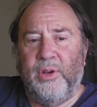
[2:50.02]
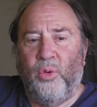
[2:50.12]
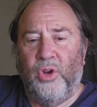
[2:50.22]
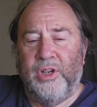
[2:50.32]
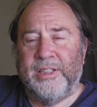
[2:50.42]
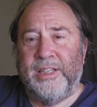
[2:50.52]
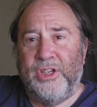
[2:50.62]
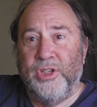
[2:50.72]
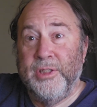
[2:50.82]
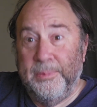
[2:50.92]

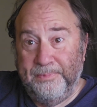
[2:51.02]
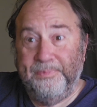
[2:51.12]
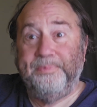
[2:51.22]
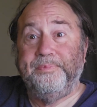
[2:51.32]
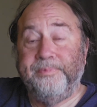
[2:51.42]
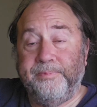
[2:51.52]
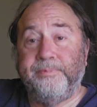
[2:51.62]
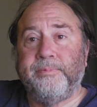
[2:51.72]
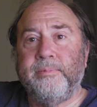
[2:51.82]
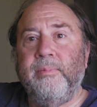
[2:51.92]
organizations
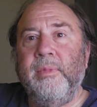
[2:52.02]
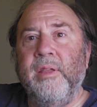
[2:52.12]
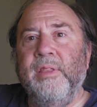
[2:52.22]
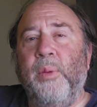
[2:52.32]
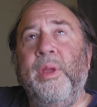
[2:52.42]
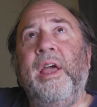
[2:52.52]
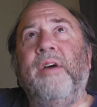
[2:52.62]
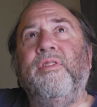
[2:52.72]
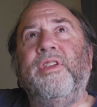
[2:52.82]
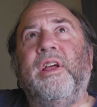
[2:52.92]
that we
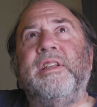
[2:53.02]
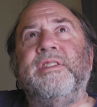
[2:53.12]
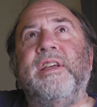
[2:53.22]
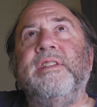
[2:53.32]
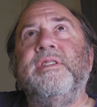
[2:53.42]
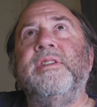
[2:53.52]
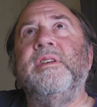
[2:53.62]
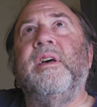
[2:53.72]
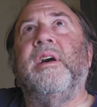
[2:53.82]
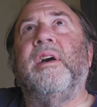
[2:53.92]
have in the United States.
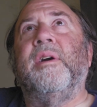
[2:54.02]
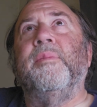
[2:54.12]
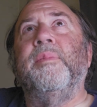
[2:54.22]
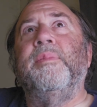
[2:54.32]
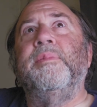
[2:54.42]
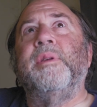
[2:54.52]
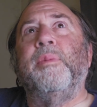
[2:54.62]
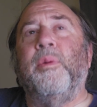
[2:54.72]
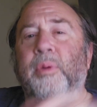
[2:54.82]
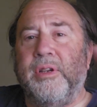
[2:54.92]
Some
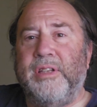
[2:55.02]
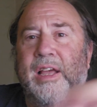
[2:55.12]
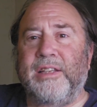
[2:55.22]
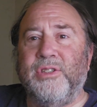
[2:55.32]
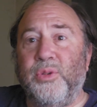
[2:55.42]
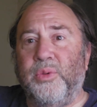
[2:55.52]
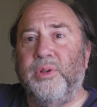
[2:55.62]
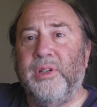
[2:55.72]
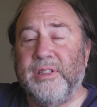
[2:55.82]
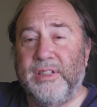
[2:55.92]
people are tasked
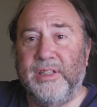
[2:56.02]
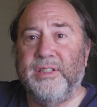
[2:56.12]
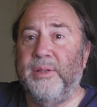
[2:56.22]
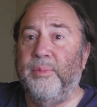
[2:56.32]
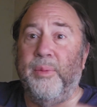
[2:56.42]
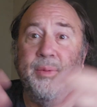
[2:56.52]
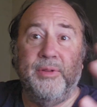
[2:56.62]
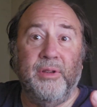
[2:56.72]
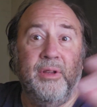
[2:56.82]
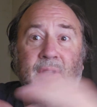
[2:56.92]
to assist. They
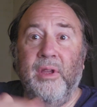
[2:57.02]
use a